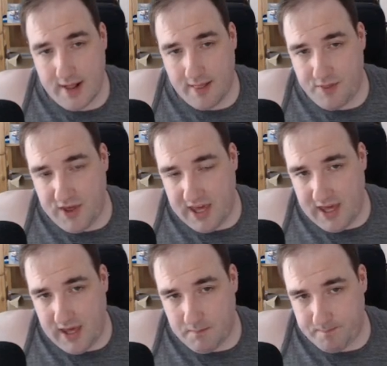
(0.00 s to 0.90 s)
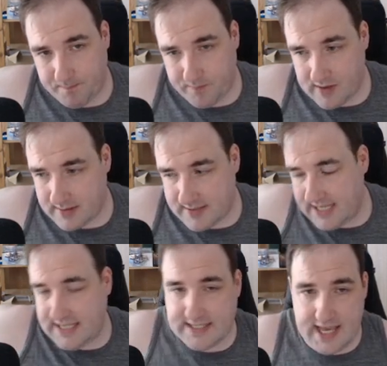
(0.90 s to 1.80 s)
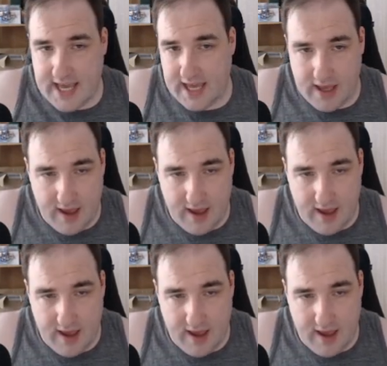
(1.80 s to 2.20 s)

The CC